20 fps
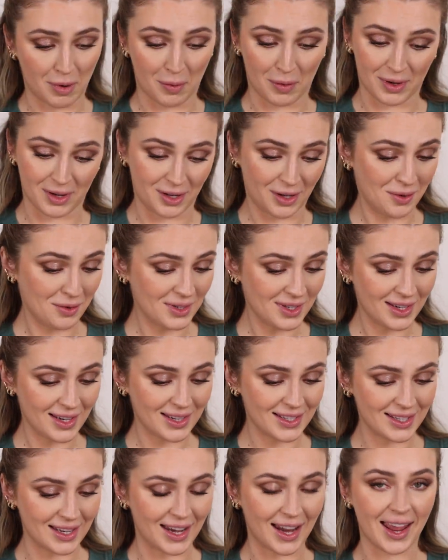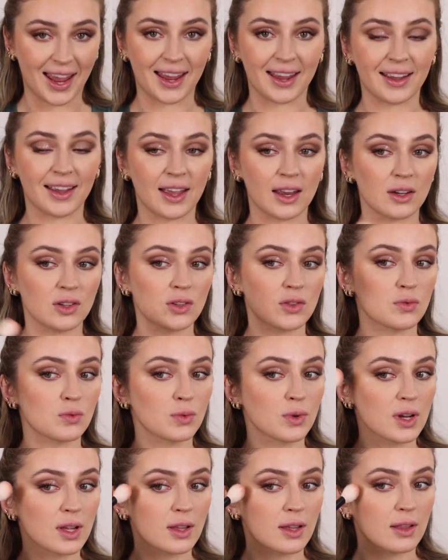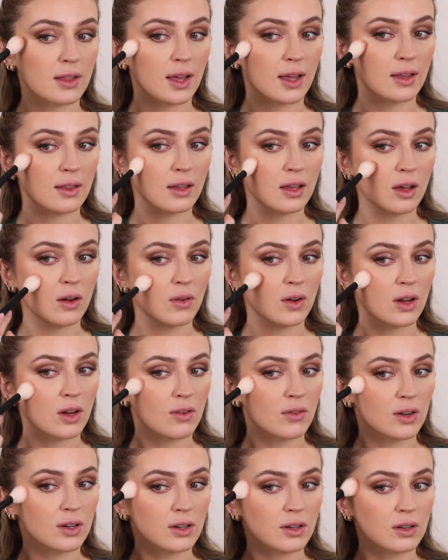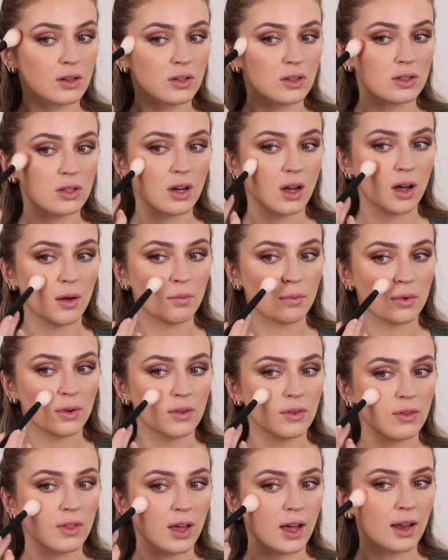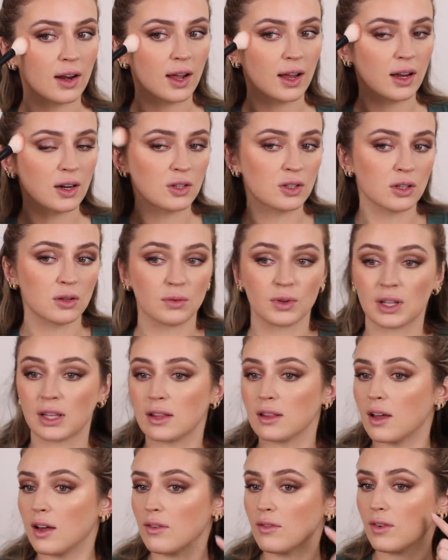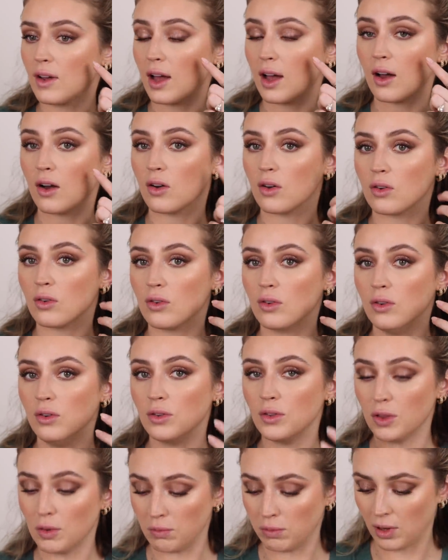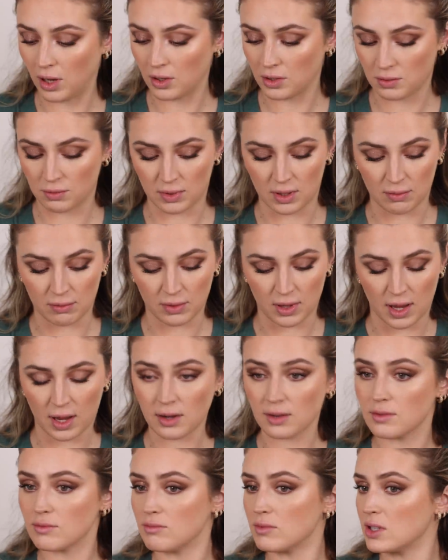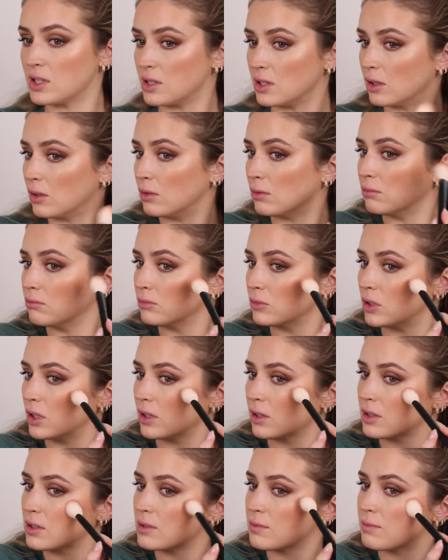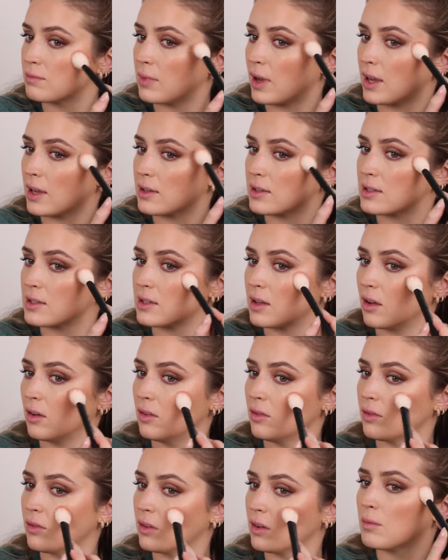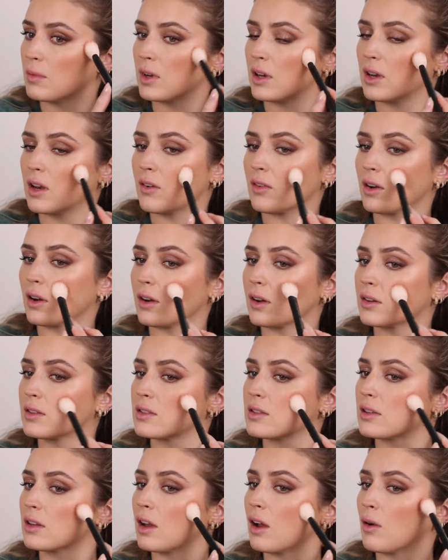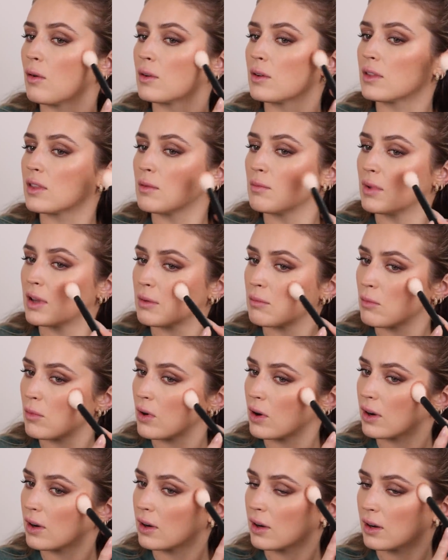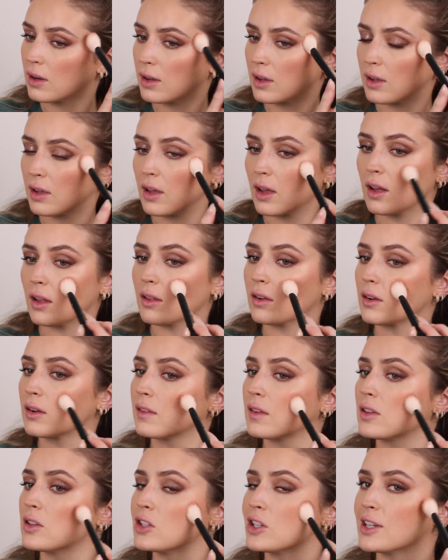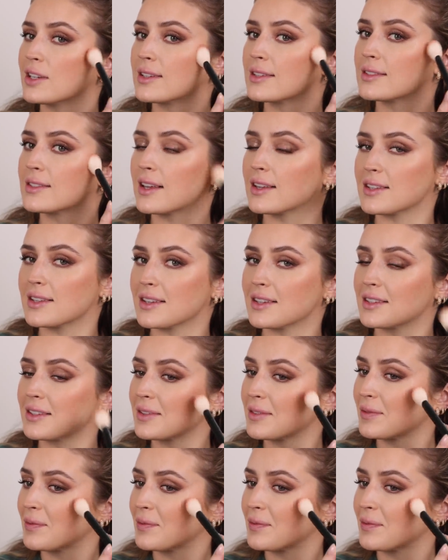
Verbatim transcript: But we're using it today and just really lightly going over top of that. I actually really love how the blush we applied still looks by itself. It never hurts to go in with a bit more color in the cheeks, does it?